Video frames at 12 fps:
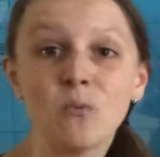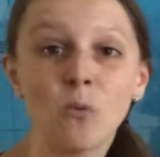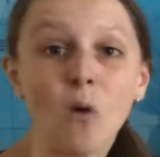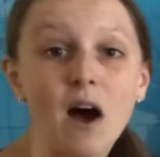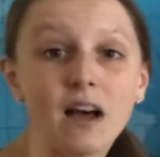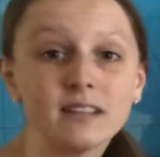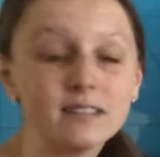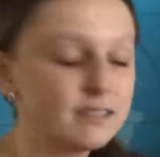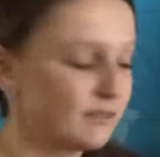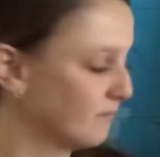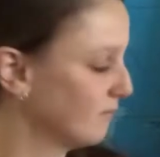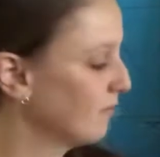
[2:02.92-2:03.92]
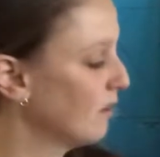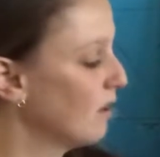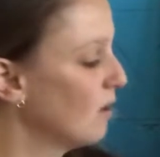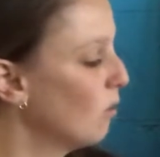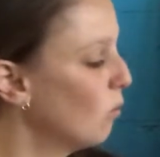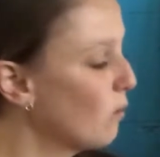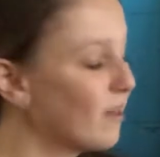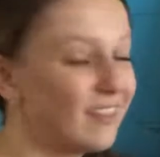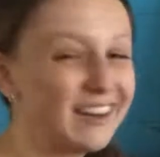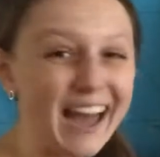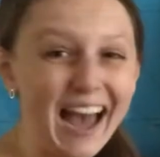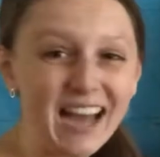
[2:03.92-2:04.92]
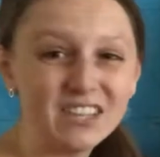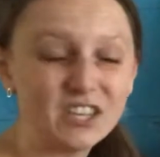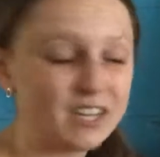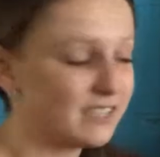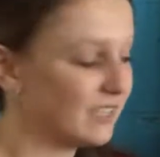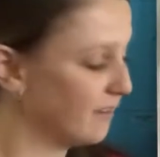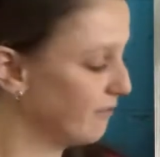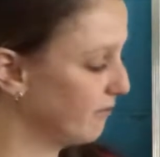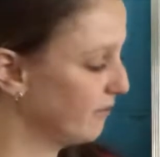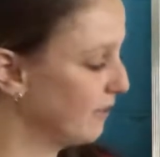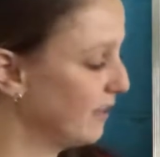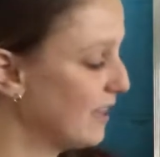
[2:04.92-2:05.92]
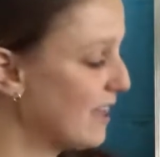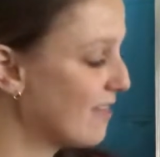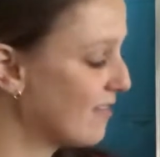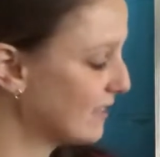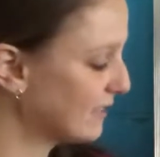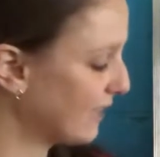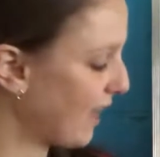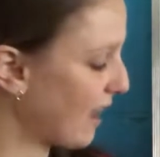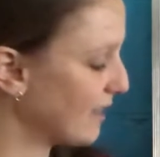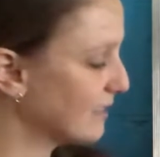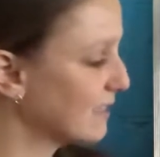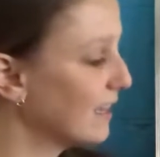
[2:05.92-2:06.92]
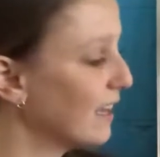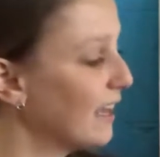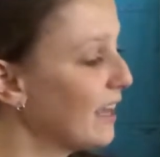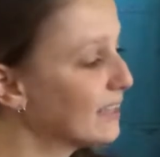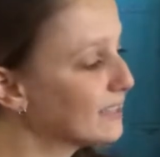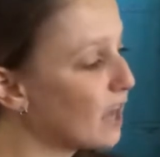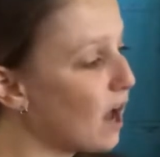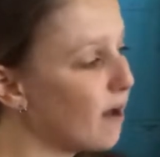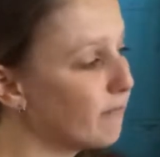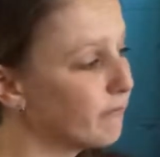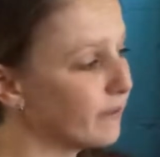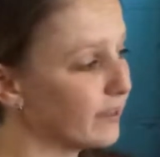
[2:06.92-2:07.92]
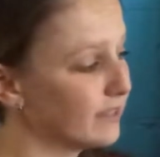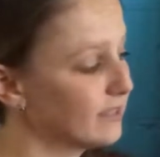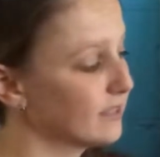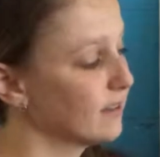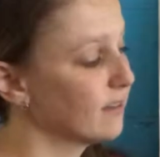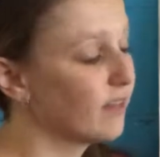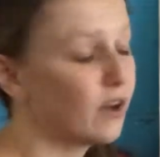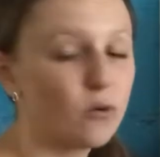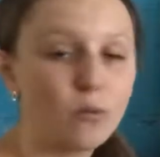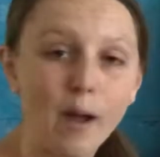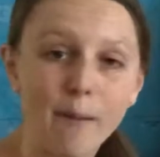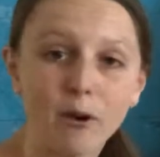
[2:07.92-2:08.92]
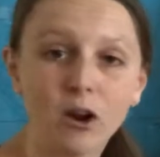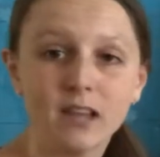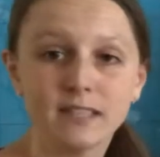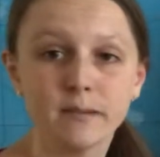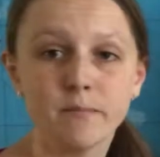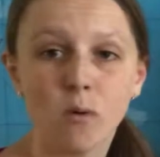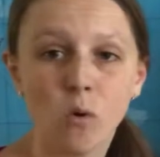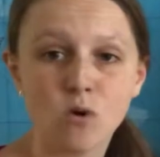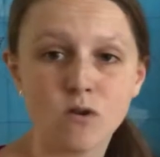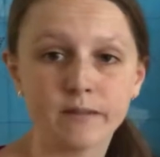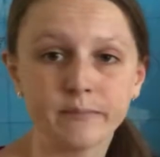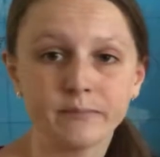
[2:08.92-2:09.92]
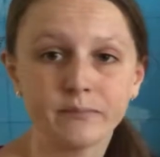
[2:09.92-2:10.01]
was with an adjective. In this case, it's obvious that grammar is important.